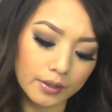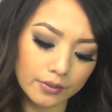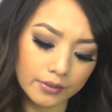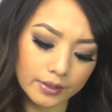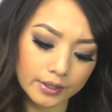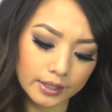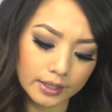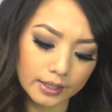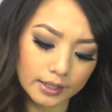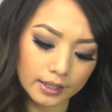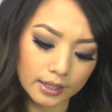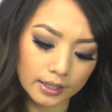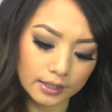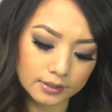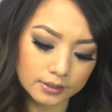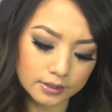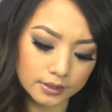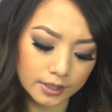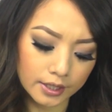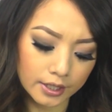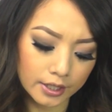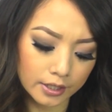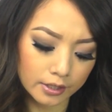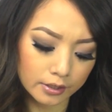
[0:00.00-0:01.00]
Then I got
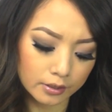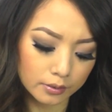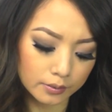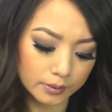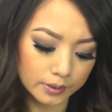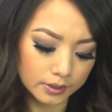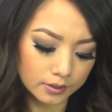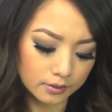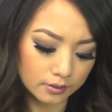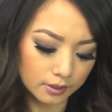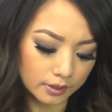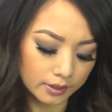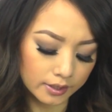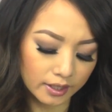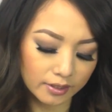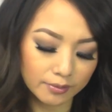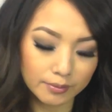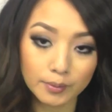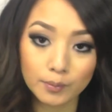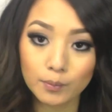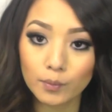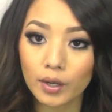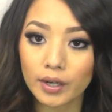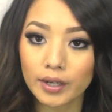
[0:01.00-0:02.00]
Heroin, and I've
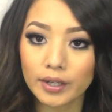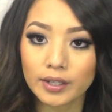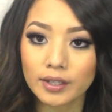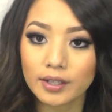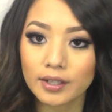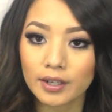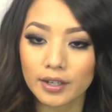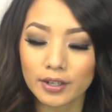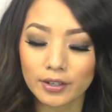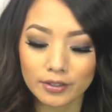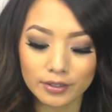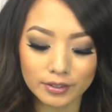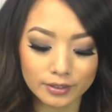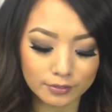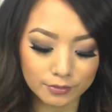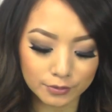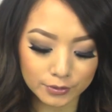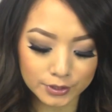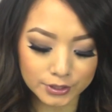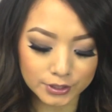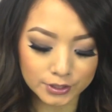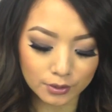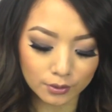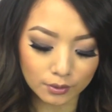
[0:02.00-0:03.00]
been wanting Heroin
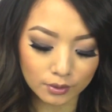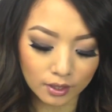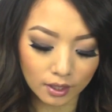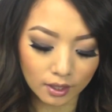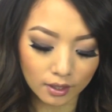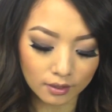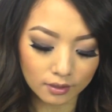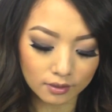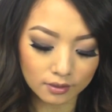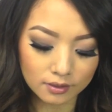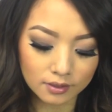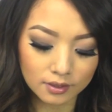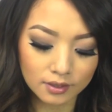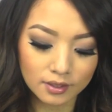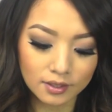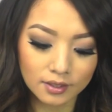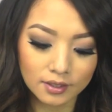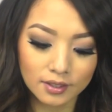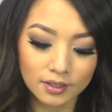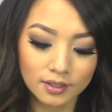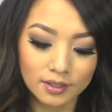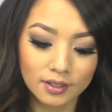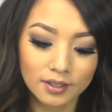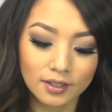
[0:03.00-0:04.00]
for so long.
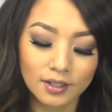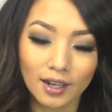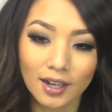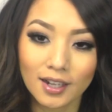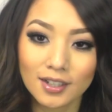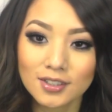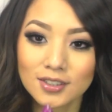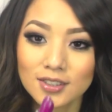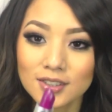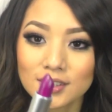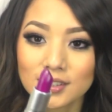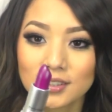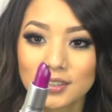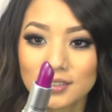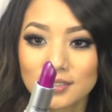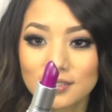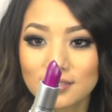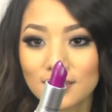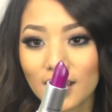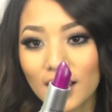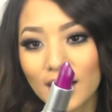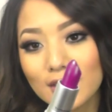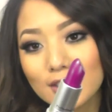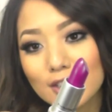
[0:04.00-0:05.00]

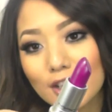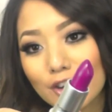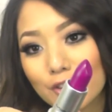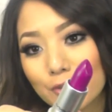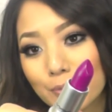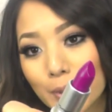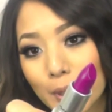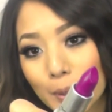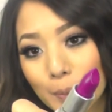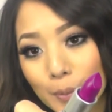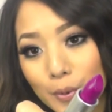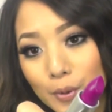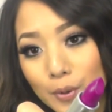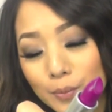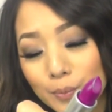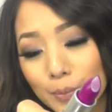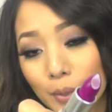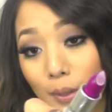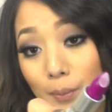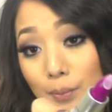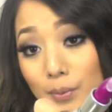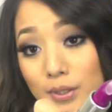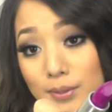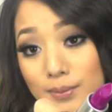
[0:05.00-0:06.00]
I love purple.
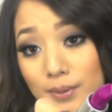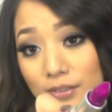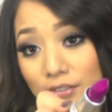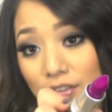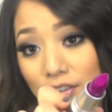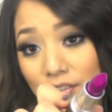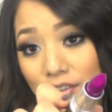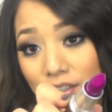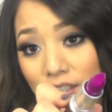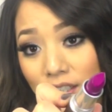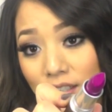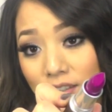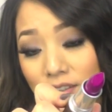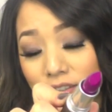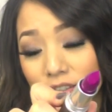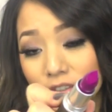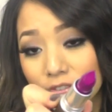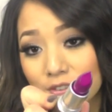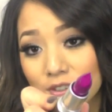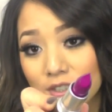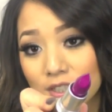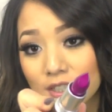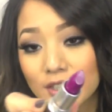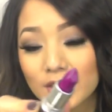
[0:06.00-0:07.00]
Purple's my favorite color,
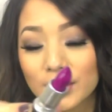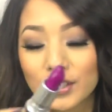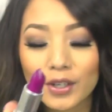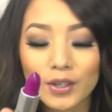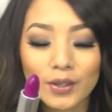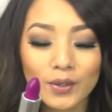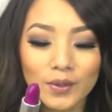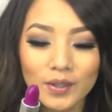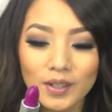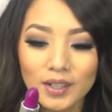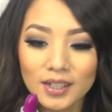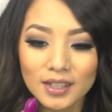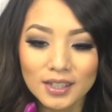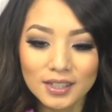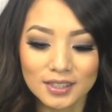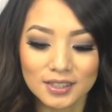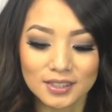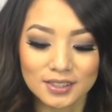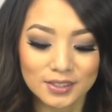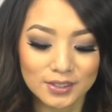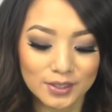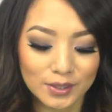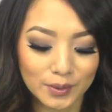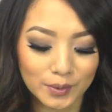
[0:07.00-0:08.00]
if you didn't know.
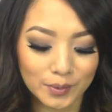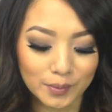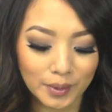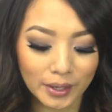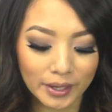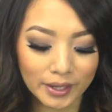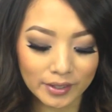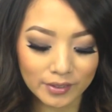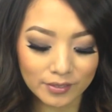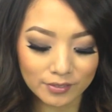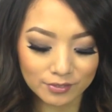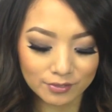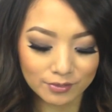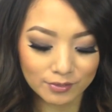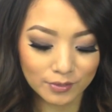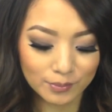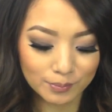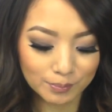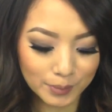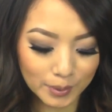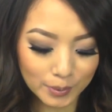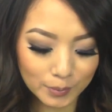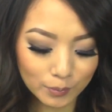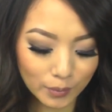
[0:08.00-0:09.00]
So I've
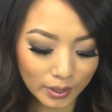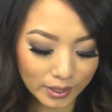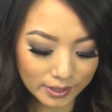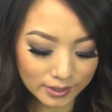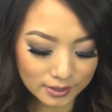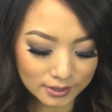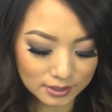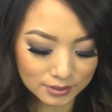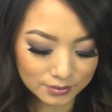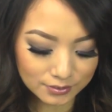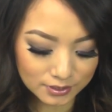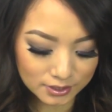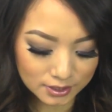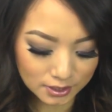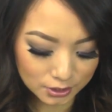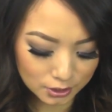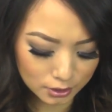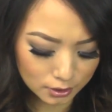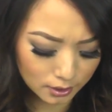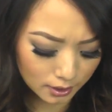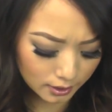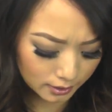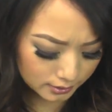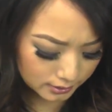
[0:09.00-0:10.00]
been wanting this for such
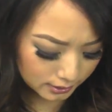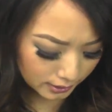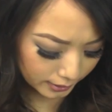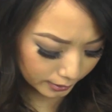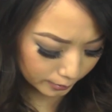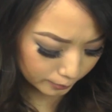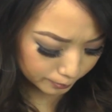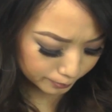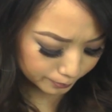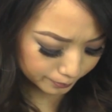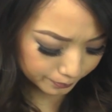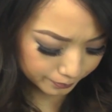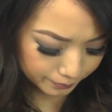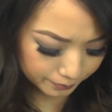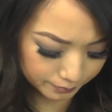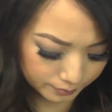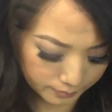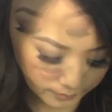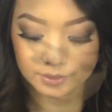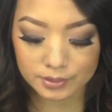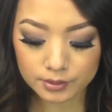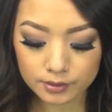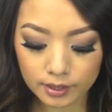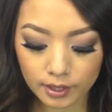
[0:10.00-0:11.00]
a long time.
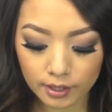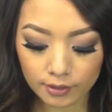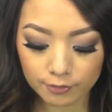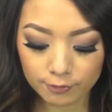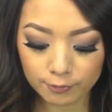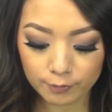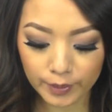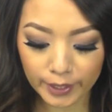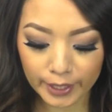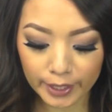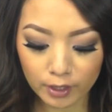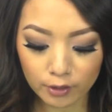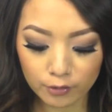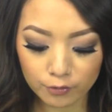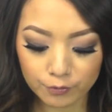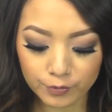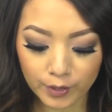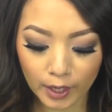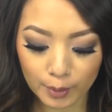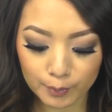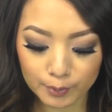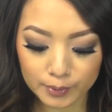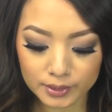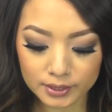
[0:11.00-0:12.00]
I also got Flat Out
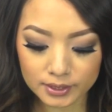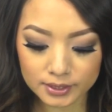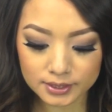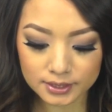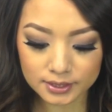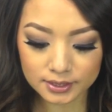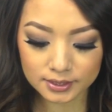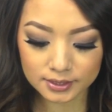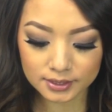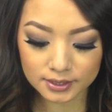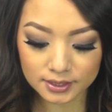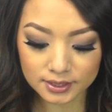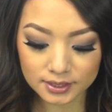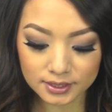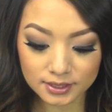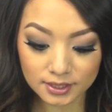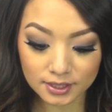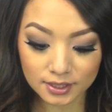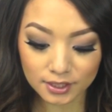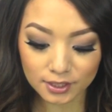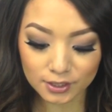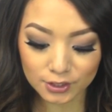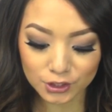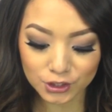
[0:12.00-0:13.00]
Fabulous, and this is
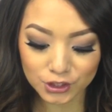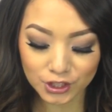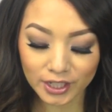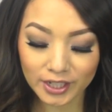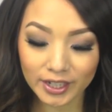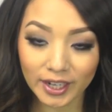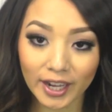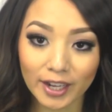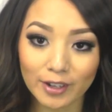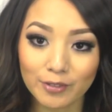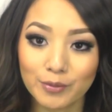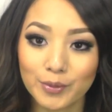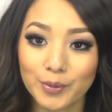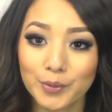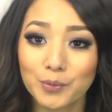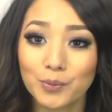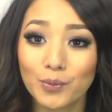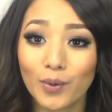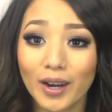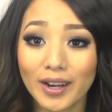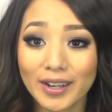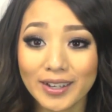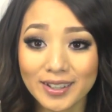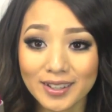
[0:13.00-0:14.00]
another shade I've been
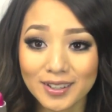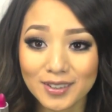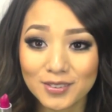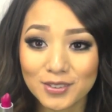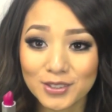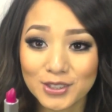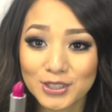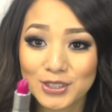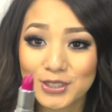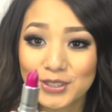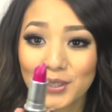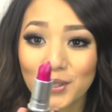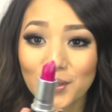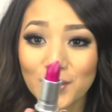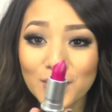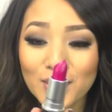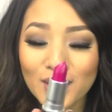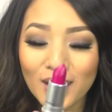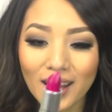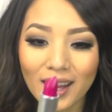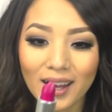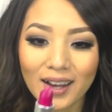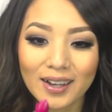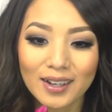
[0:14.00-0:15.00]
wanting for so
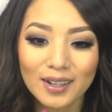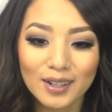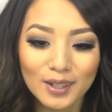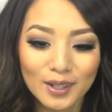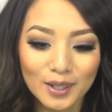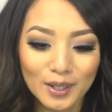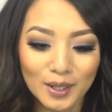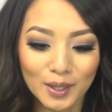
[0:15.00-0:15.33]
long,